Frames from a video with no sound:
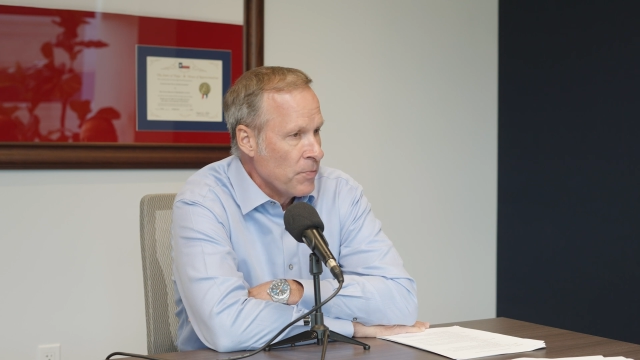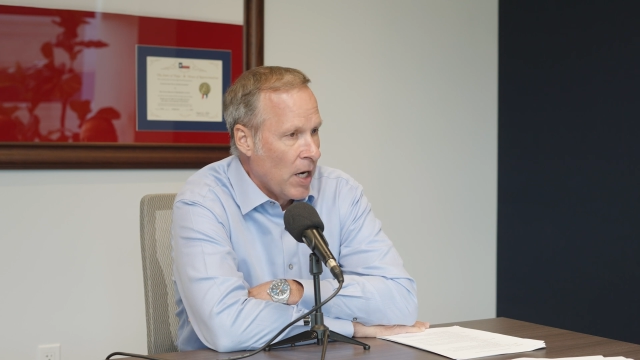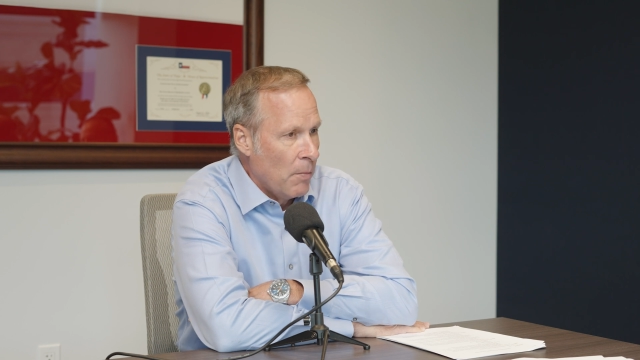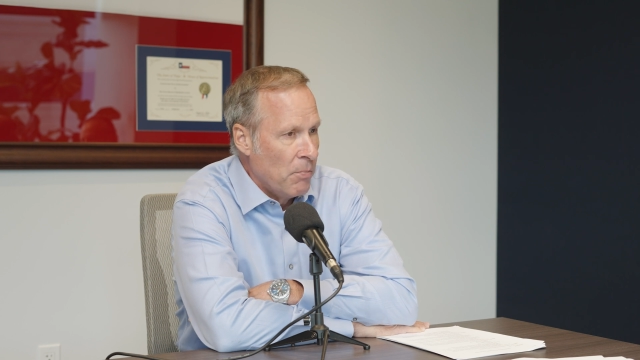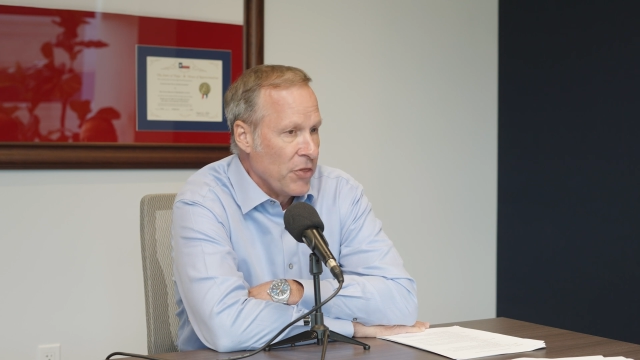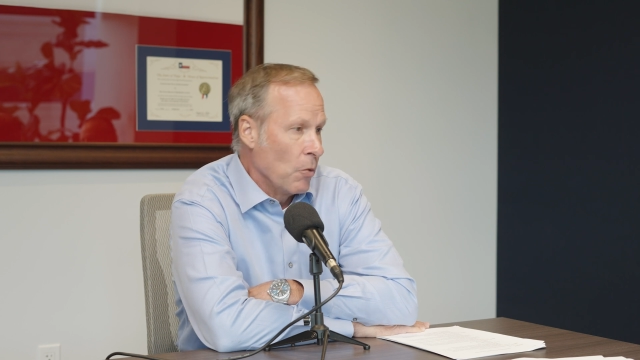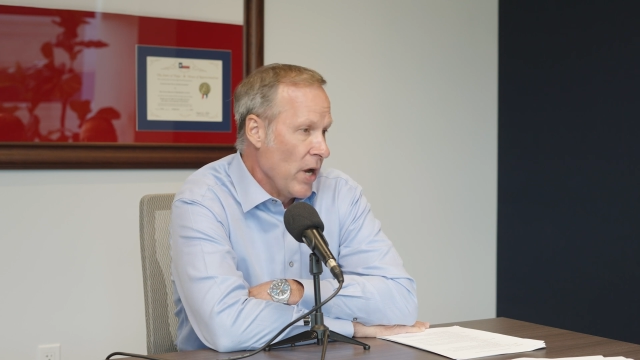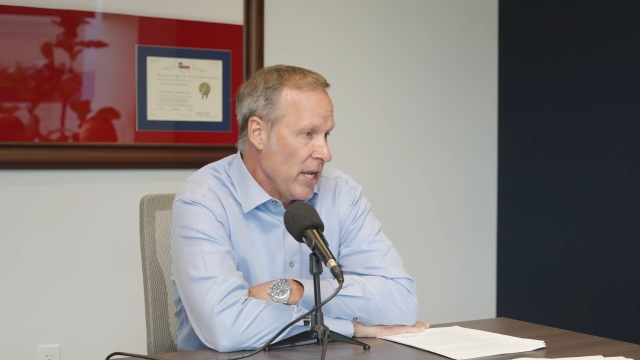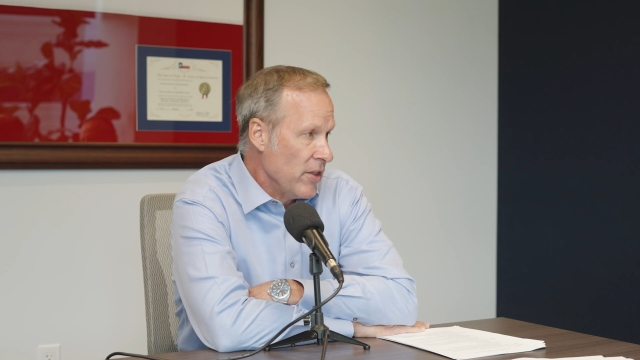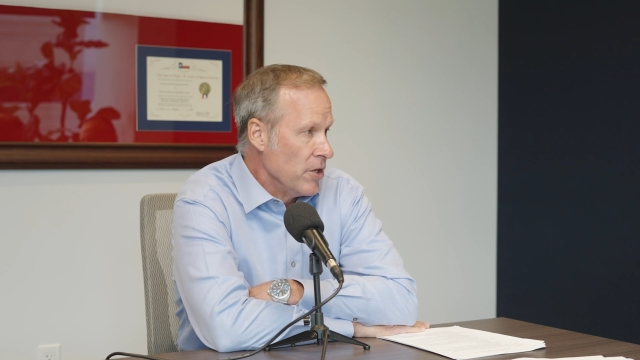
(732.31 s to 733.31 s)
But the
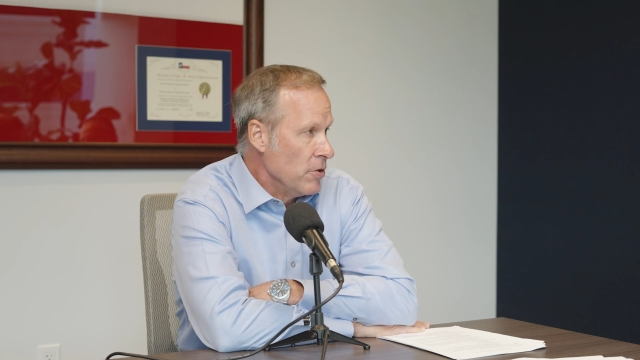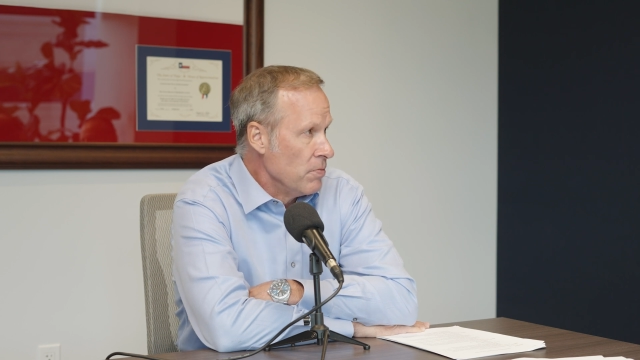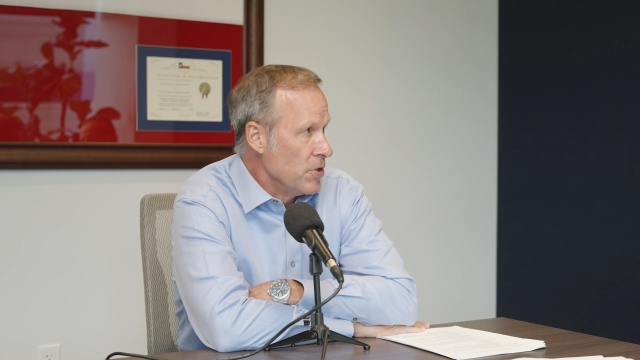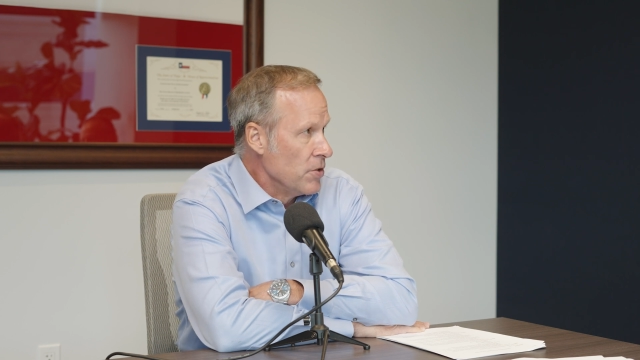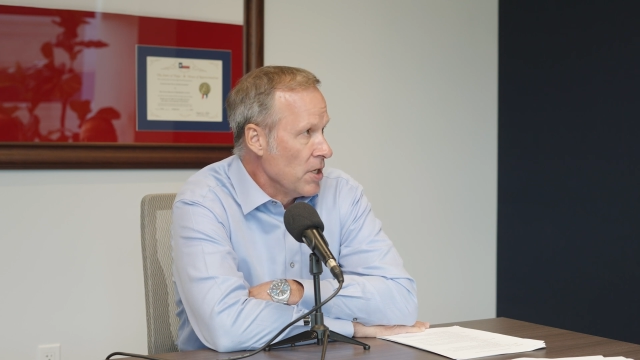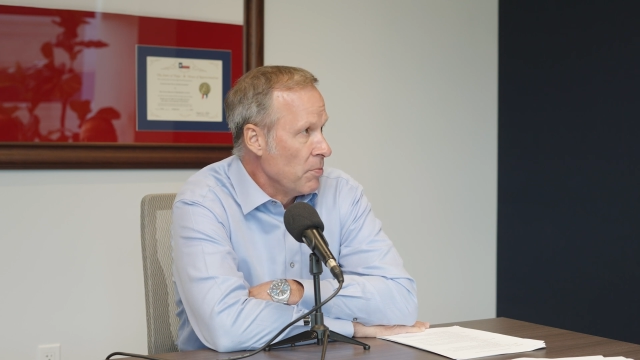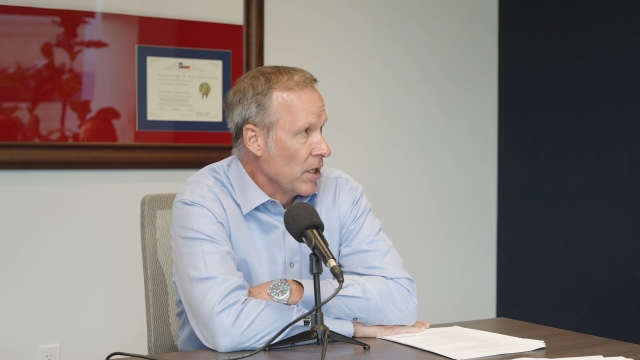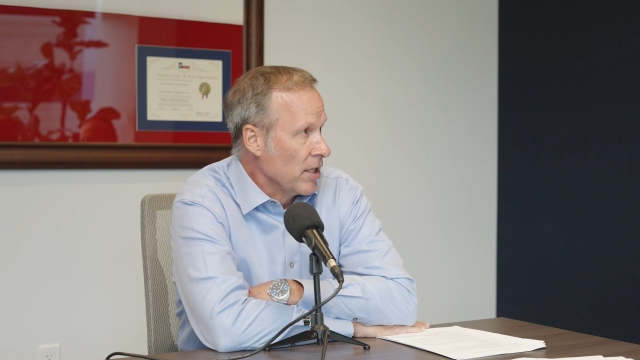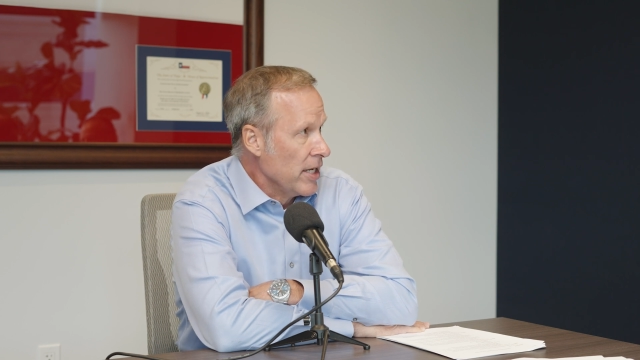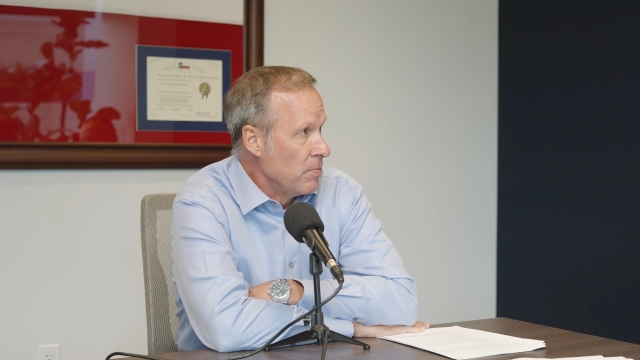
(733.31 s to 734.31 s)
way that you
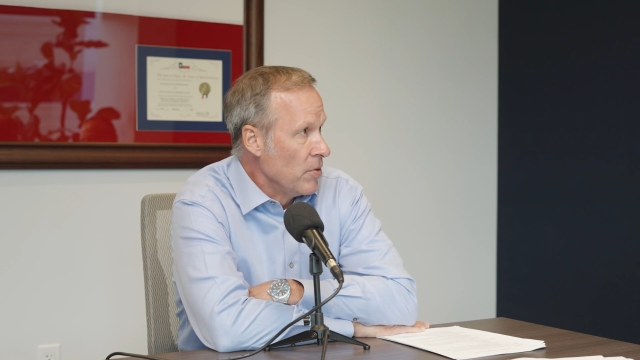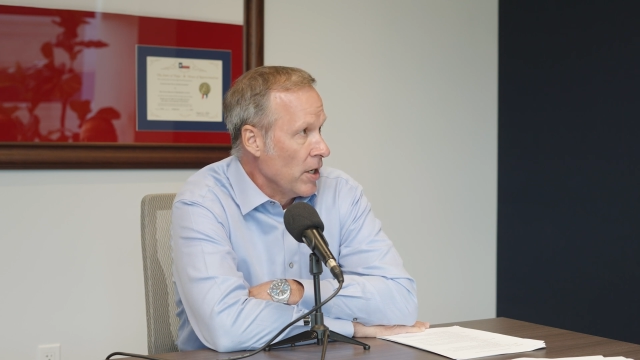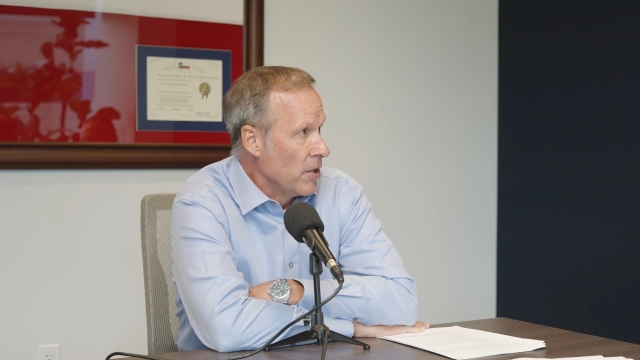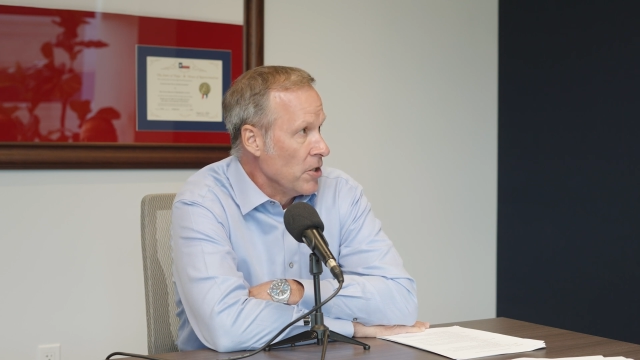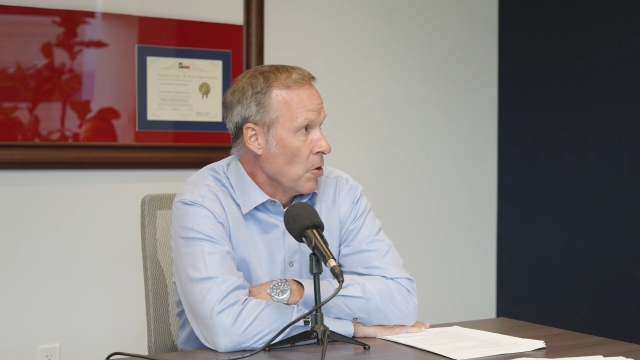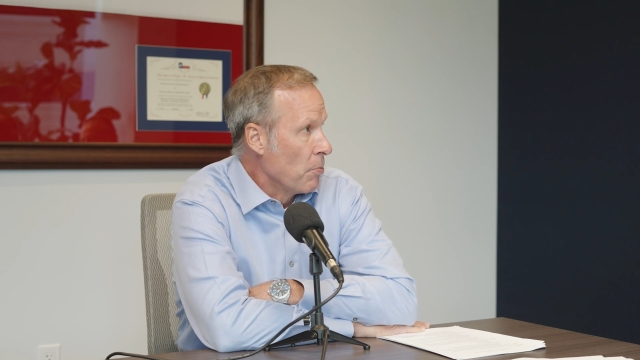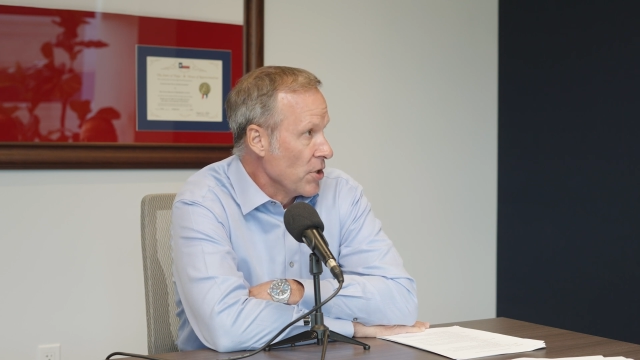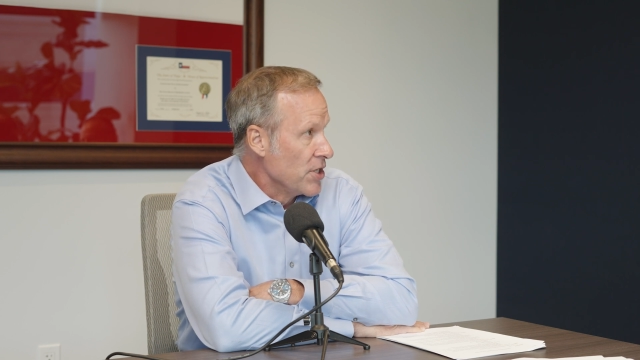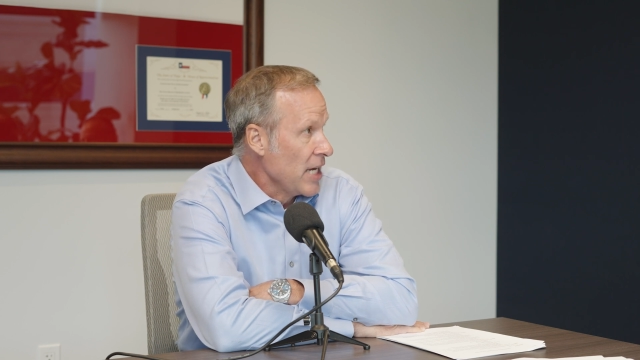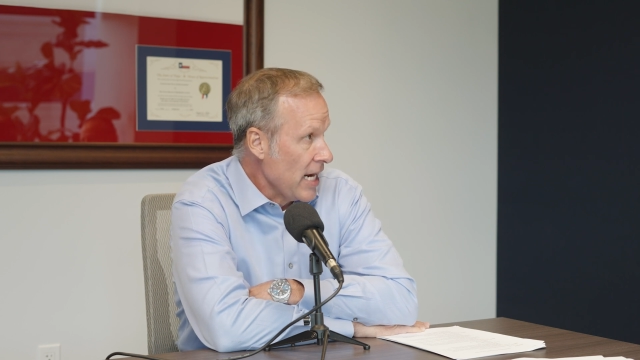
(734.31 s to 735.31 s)
typically
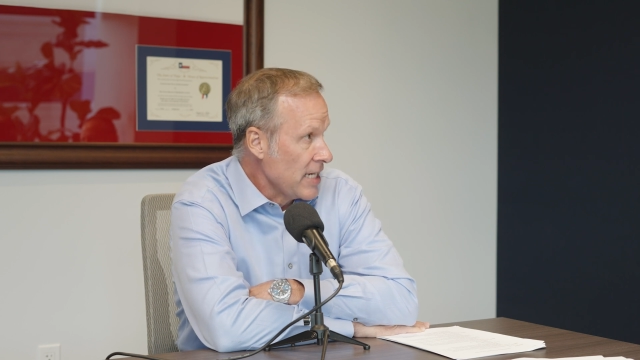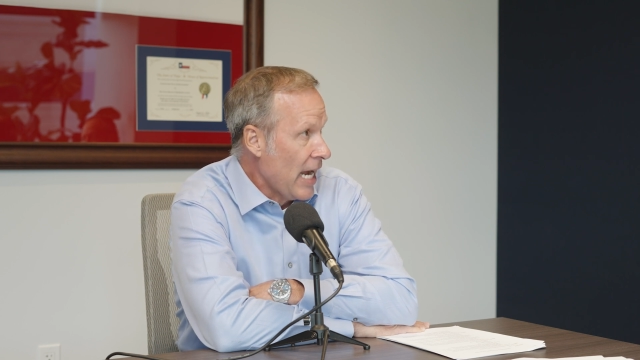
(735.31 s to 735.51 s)
protect